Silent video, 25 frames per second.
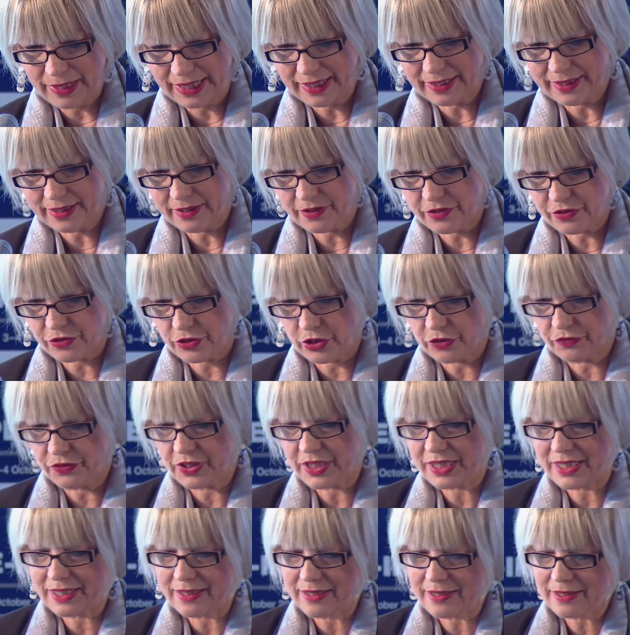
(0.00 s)
banking
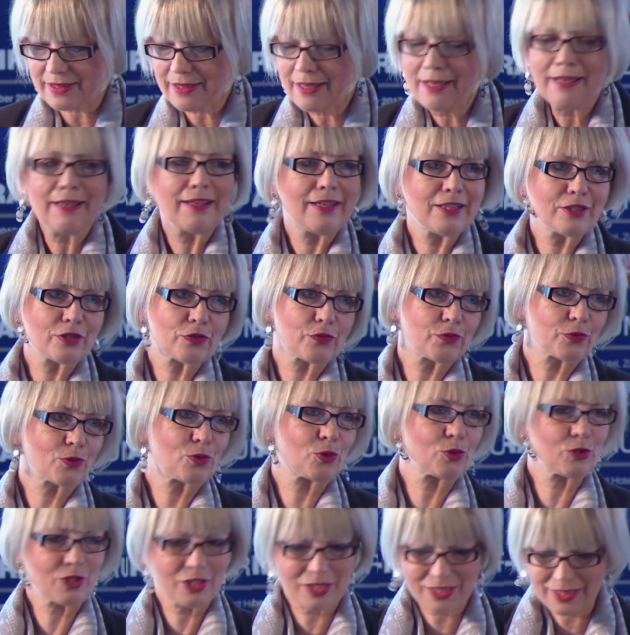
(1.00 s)
service is, of
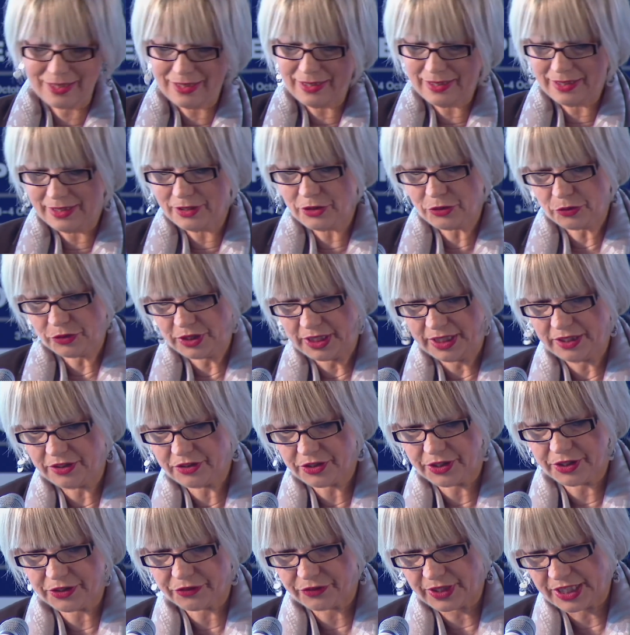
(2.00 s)
course, key to the
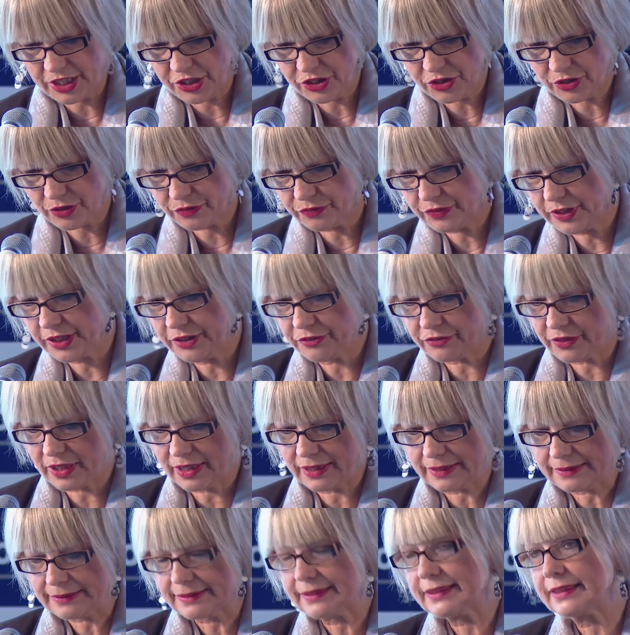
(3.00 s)
integration of
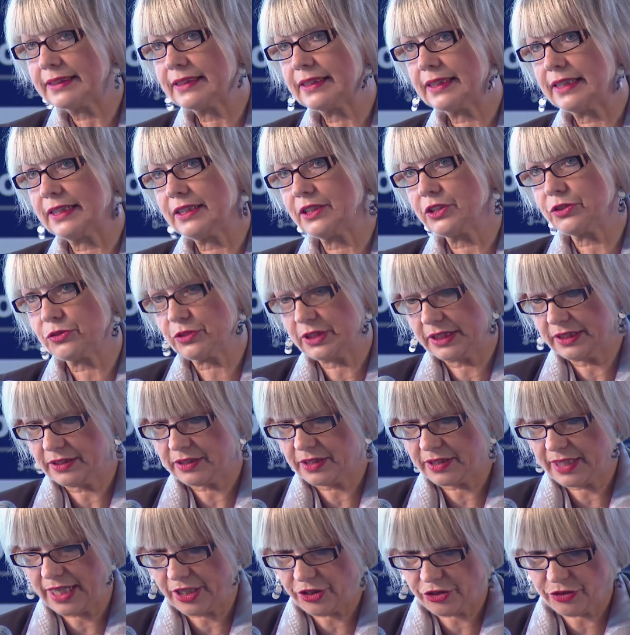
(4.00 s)
Iran into the
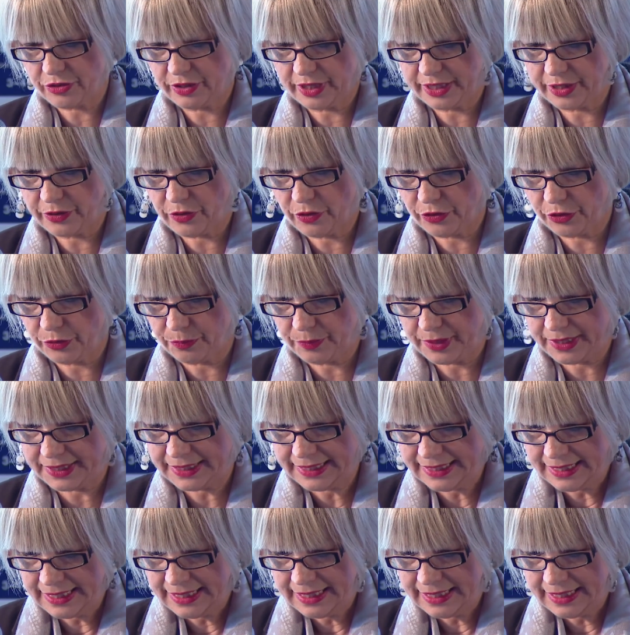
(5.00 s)
international economy.